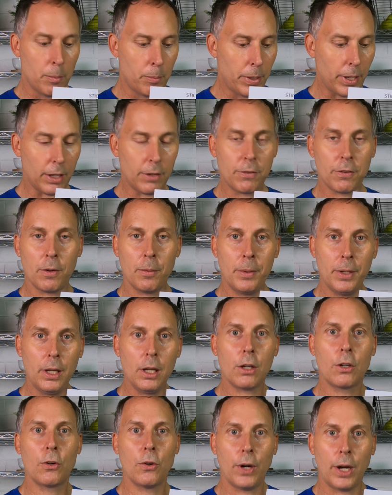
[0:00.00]
Pick from
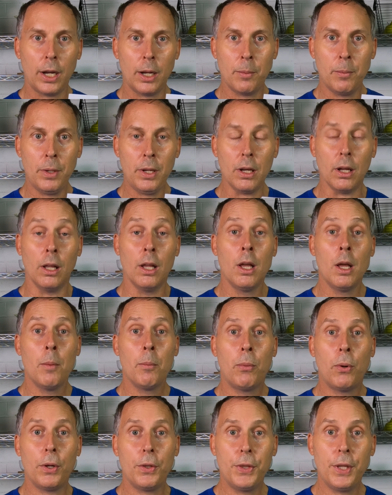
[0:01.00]
here, create a meal
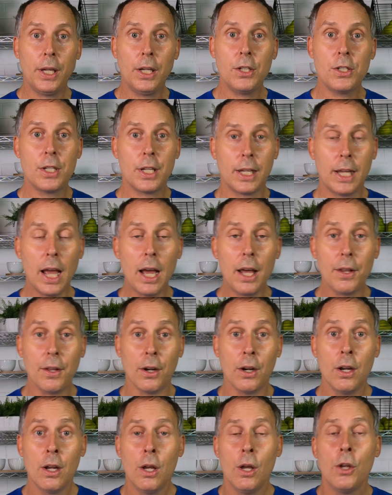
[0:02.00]
put things
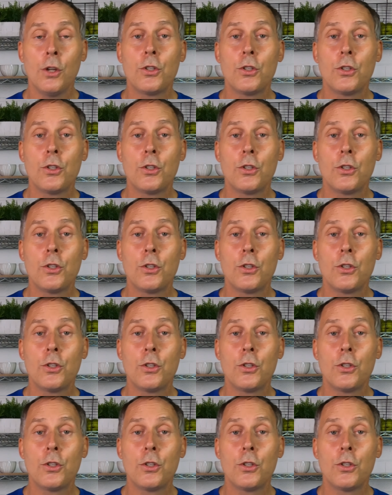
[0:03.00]
together